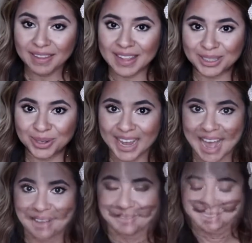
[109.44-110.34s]
that's what I
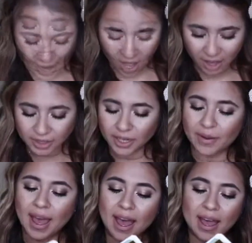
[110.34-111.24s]
have. I also
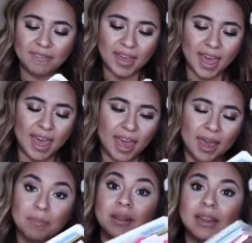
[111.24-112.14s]
have
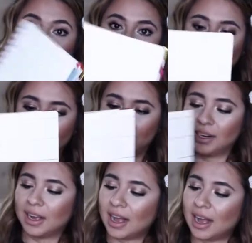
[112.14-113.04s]
a planner.
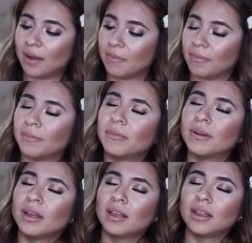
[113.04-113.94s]
Um,
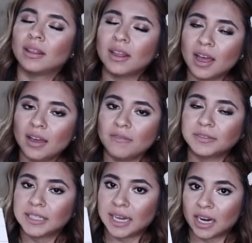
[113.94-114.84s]

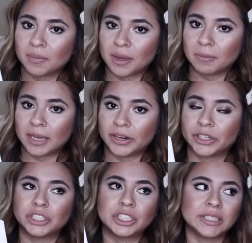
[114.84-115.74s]
love to carry my
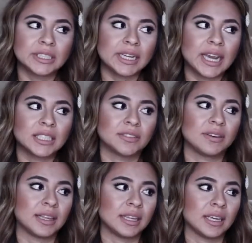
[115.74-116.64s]
planner just in case
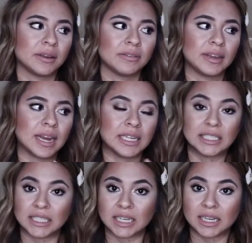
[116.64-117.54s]
if I think of an
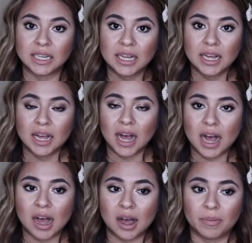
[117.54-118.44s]
idea
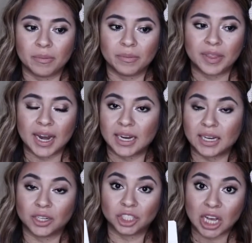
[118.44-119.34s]
um, that I
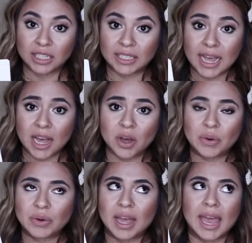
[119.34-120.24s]
need to jot
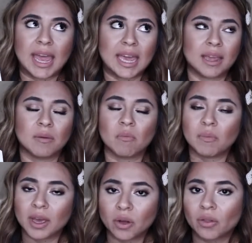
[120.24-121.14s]
down, a
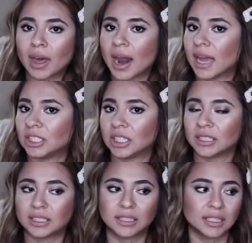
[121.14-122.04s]
meal that I
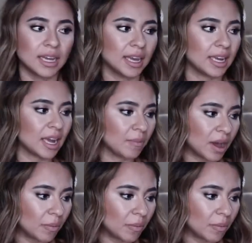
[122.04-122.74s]
just came